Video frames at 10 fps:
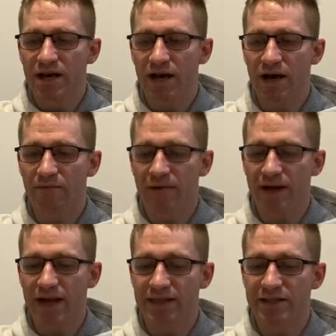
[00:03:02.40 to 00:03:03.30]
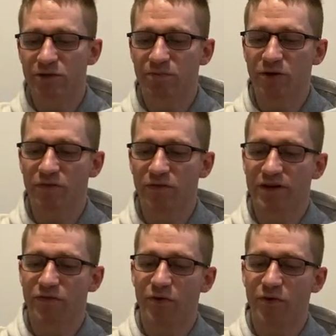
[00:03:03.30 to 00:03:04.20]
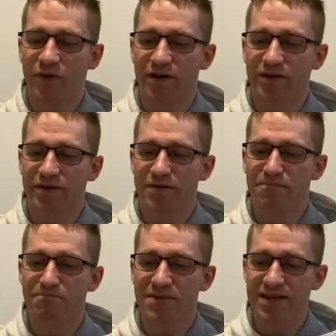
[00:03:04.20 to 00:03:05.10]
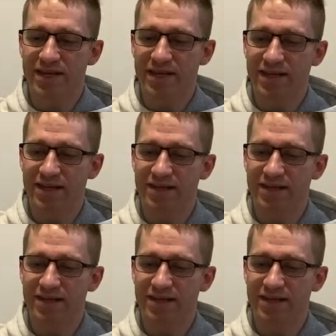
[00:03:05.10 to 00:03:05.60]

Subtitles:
And these are perfect for mini